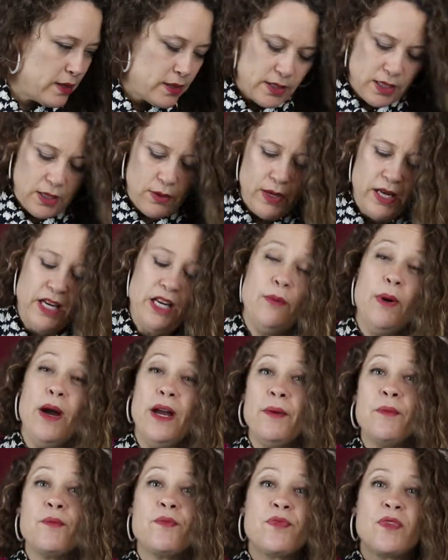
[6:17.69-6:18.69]
So
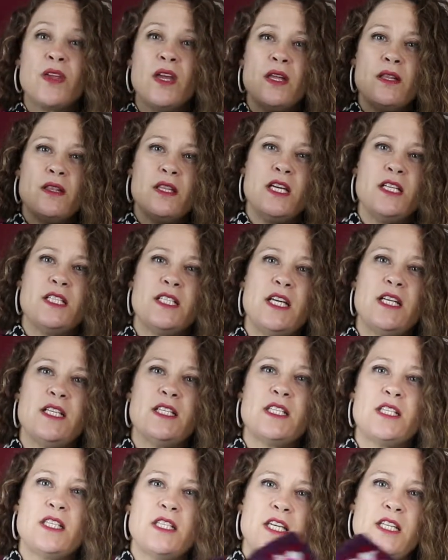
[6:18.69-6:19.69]
anyway, this
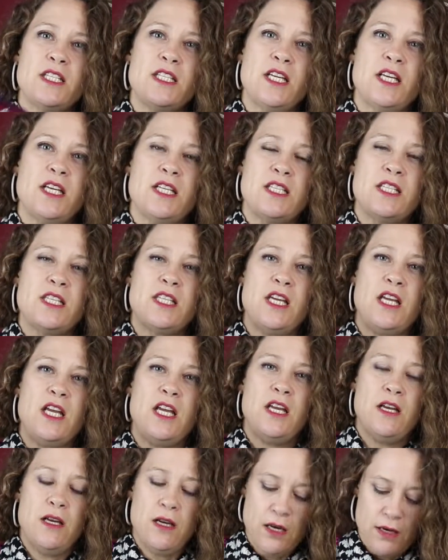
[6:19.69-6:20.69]
is
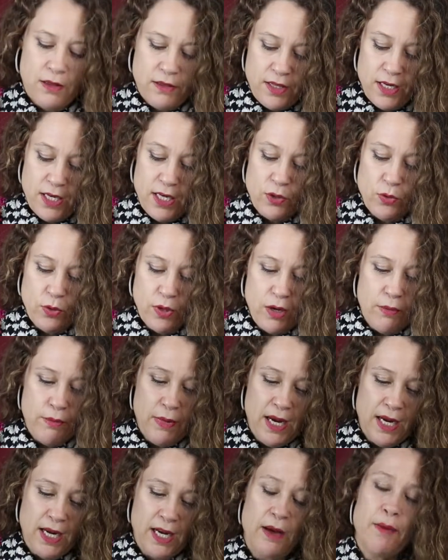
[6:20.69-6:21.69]
the third one I'm
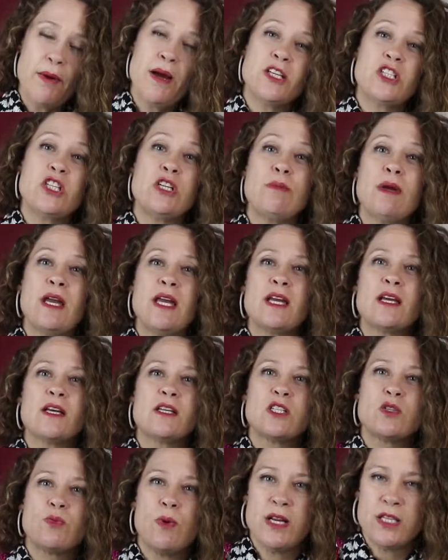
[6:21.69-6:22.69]
making. I'm actually making a
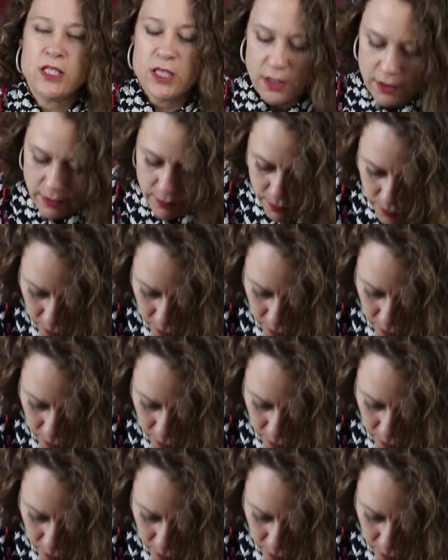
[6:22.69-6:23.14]
sweater